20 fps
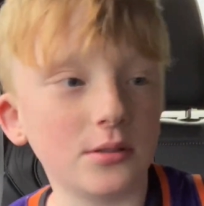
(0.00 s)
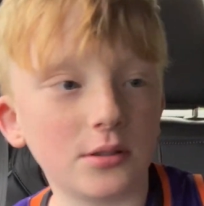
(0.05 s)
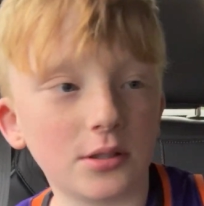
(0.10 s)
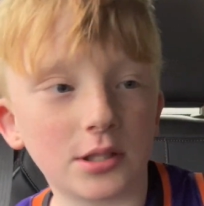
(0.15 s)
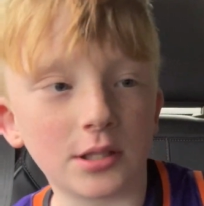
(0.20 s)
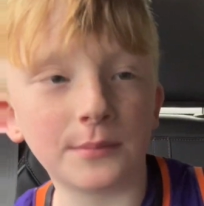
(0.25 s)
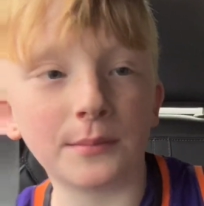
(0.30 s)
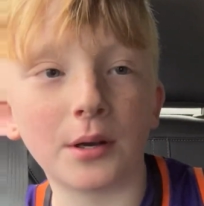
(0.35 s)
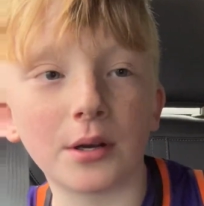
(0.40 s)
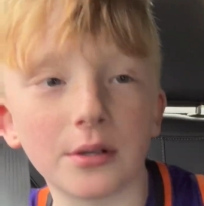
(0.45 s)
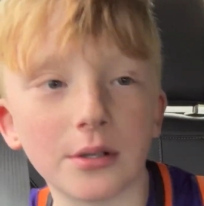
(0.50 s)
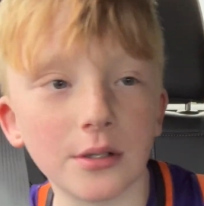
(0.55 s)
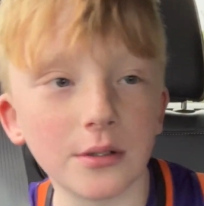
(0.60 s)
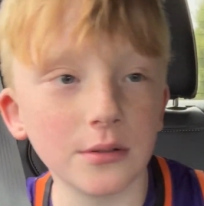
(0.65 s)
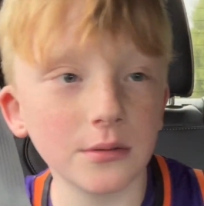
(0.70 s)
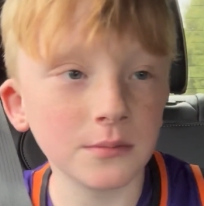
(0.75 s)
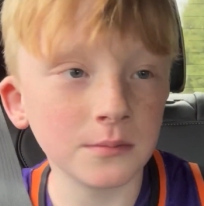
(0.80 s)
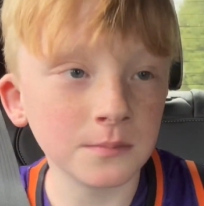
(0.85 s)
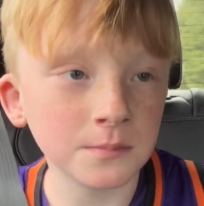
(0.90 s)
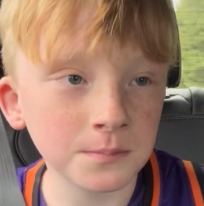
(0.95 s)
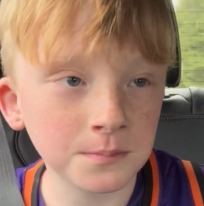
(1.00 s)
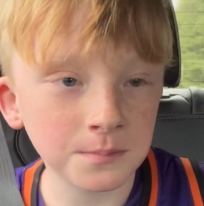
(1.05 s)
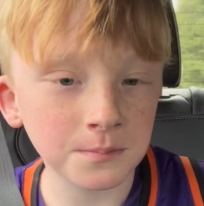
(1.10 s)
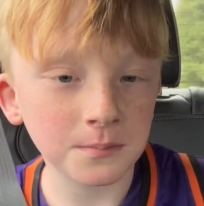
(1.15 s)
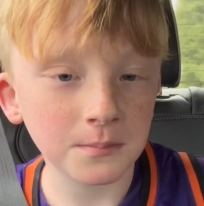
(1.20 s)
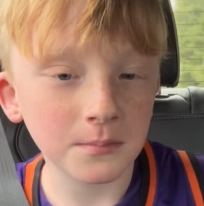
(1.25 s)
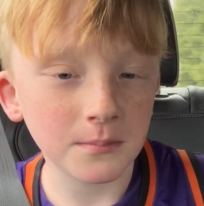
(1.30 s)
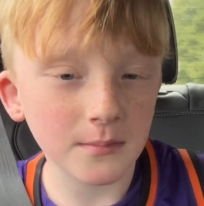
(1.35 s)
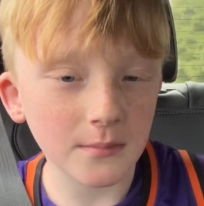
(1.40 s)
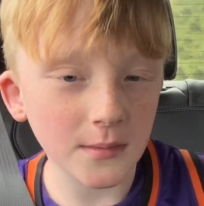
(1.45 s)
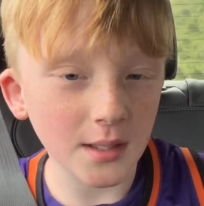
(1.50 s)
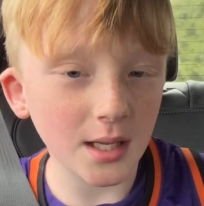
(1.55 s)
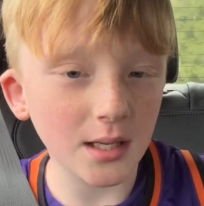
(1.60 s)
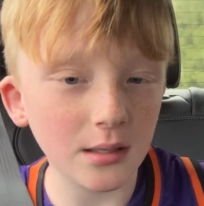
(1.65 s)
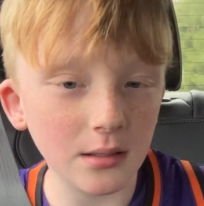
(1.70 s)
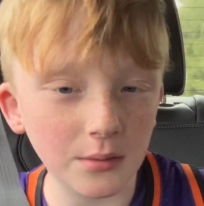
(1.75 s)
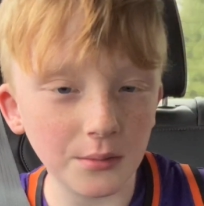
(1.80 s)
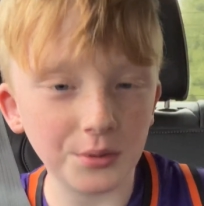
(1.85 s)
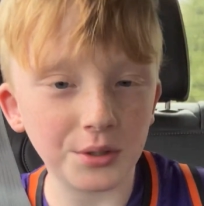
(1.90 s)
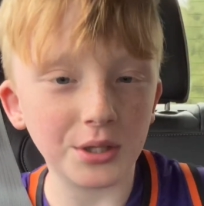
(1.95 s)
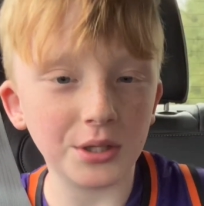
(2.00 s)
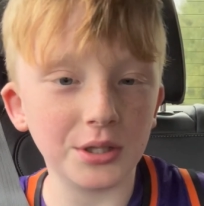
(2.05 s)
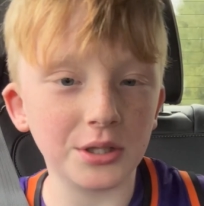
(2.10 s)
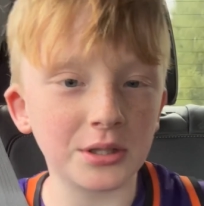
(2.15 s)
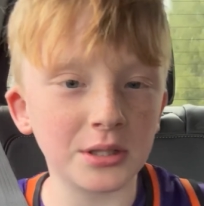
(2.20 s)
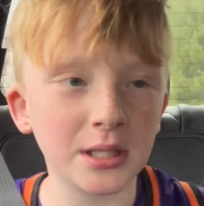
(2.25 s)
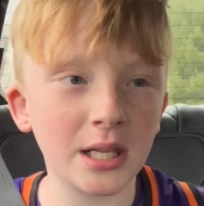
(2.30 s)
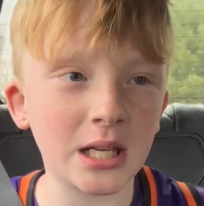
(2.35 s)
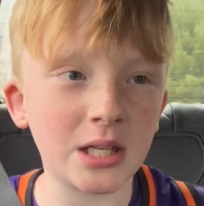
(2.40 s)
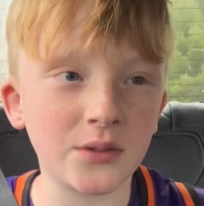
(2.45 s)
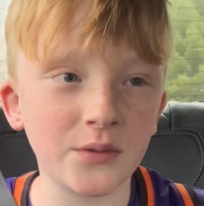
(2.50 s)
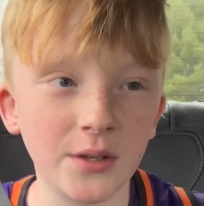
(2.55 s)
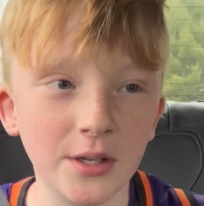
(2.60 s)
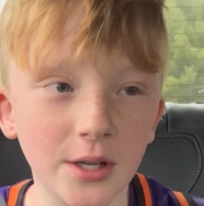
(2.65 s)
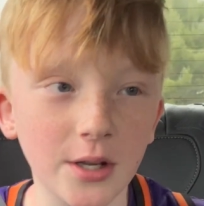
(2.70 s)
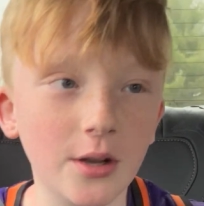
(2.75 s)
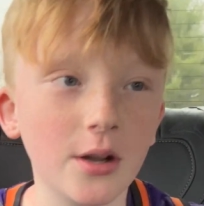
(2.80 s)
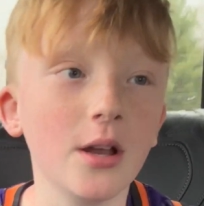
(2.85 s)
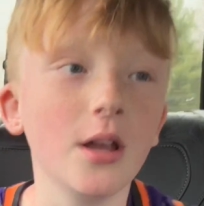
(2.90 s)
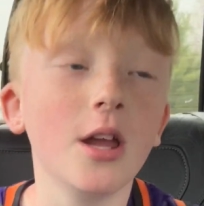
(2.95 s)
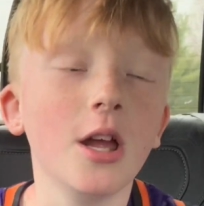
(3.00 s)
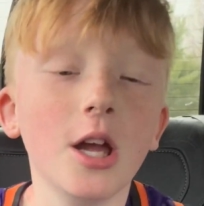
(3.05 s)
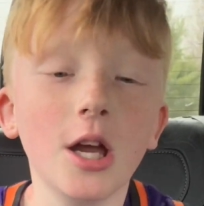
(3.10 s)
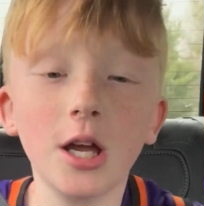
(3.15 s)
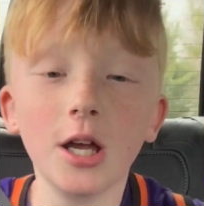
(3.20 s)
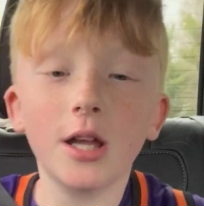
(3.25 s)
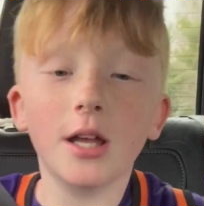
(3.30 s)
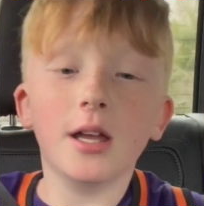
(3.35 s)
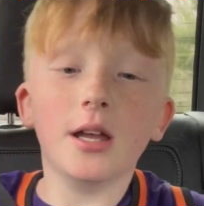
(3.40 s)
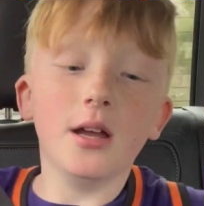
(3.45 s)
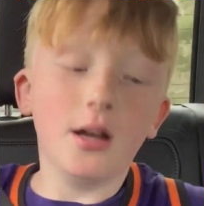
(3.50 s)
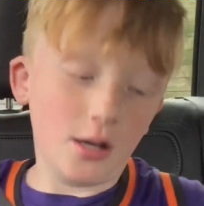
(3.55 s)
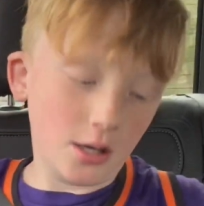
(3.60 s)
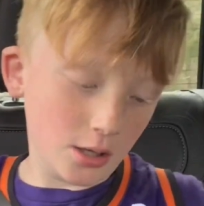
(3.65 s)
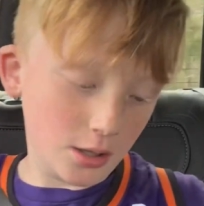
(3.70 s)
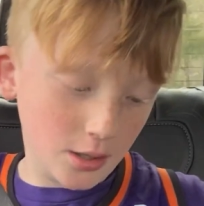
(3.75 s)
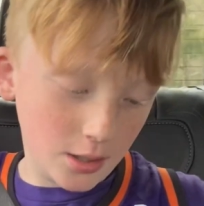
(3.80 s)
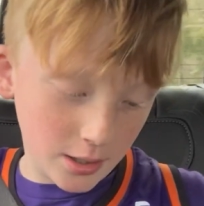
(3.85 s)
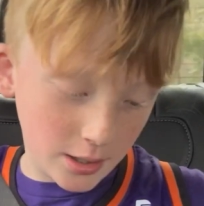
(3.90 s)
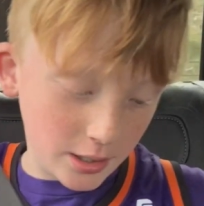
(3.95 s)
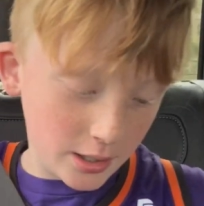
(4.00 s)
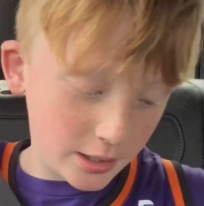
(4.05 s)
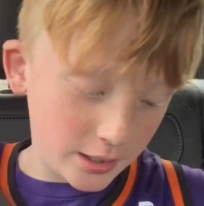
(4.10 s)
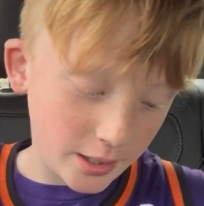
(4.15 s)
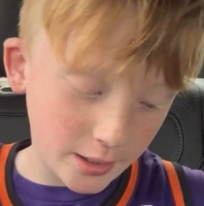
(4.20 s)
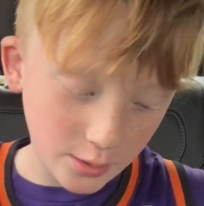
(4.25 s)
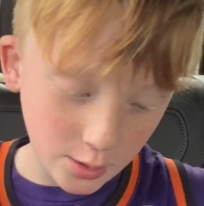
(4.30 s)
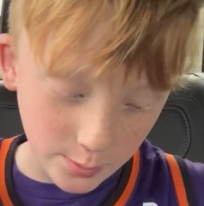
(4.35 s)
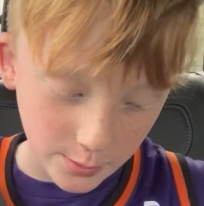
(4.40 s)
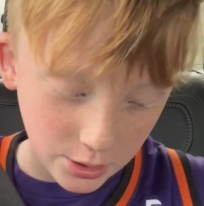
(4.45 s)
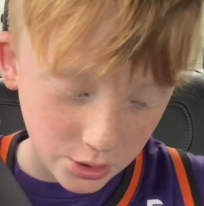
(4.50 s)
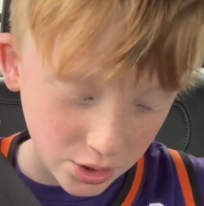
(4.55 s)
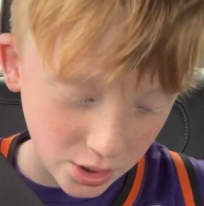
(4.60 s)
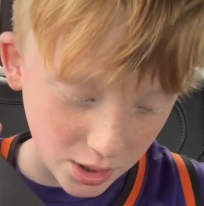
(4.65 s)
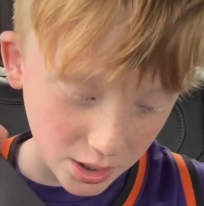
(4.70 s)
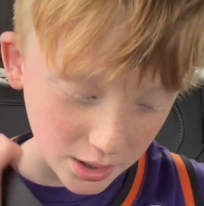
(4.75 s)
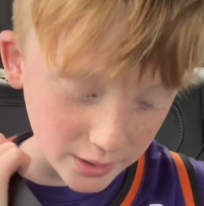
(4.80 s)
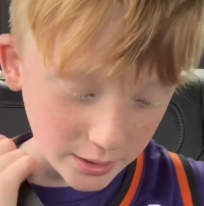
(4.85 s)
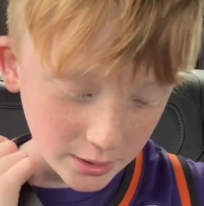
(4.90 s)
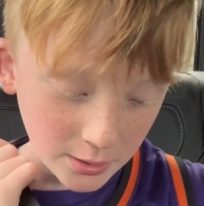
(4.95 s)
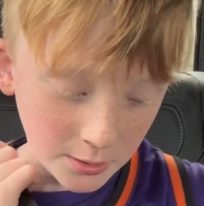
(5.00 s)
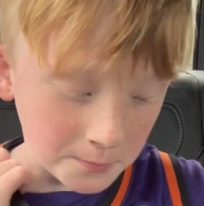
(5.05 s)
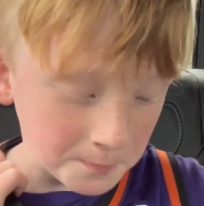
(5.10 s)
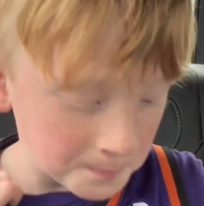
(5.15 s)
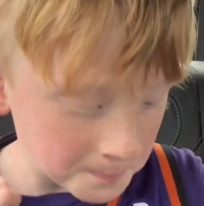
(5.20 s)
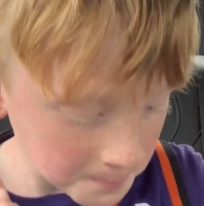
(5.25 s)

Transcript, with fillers: tomorrow which is next video and I'm gonna be trying